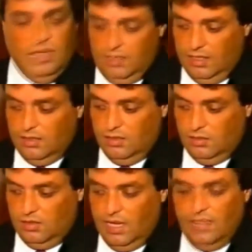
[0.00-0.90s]
and it's
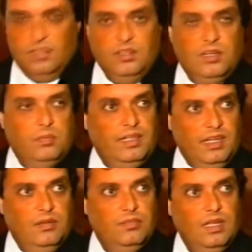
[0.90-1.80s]
stated here by
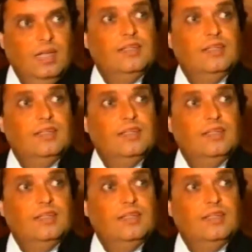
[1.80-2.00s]
him